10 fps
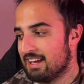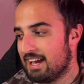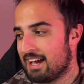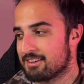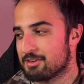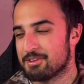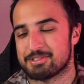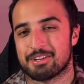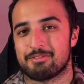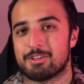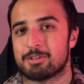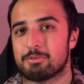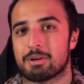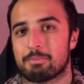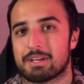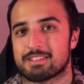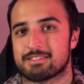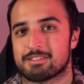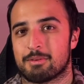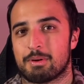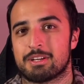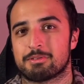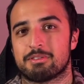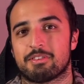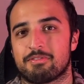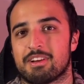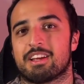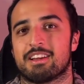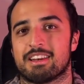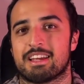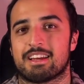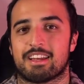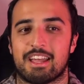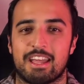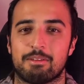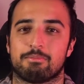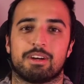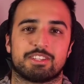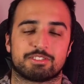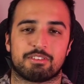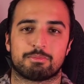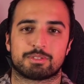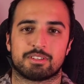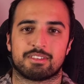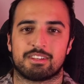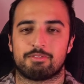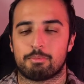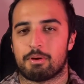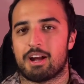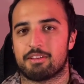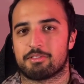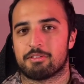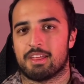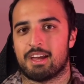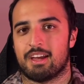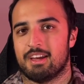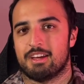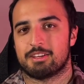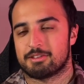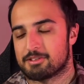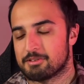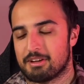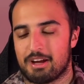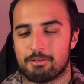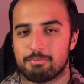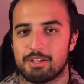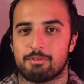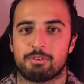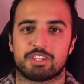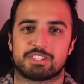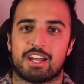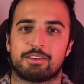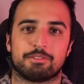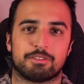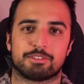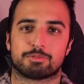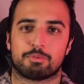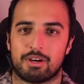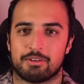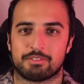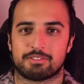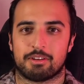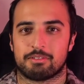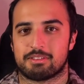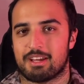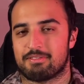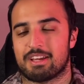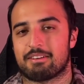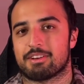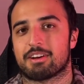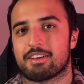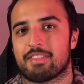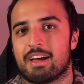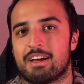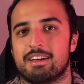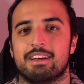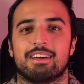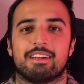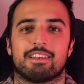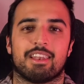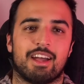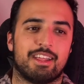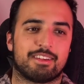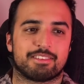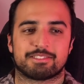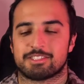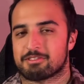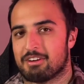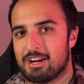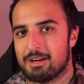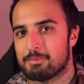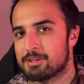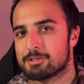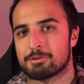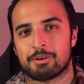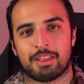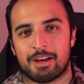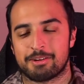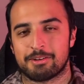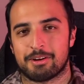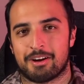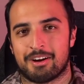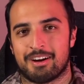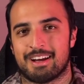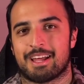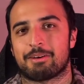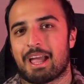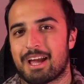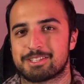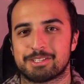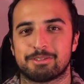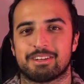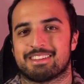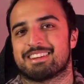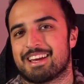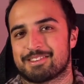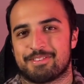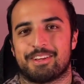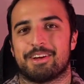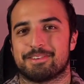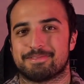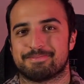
And also, if you do want to pick this up, I do have affiliate link in my description, and if you buy it through there, you do help me with the channel as well. So definitely have a look at that. Like, subscribe, and do all that hoo-ha, and I'll catch you in the next video.